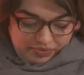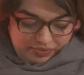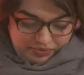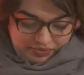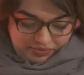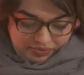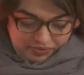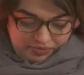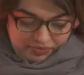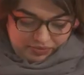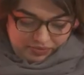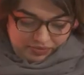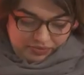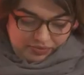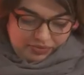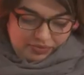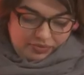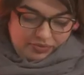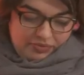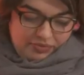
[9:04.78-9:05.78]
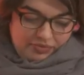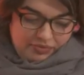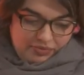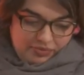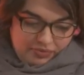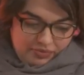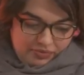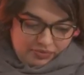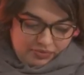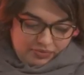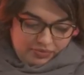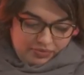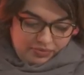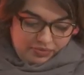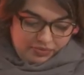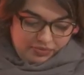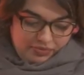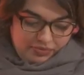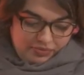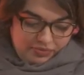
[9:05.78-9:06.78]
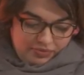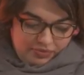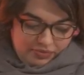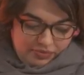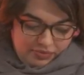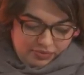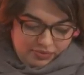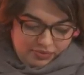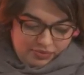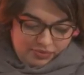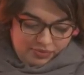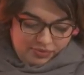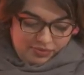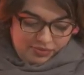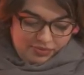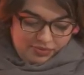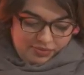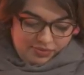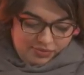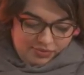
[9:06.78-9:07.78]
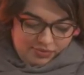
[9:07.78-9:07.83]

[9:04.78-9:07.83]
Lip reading: The person shown says nothing.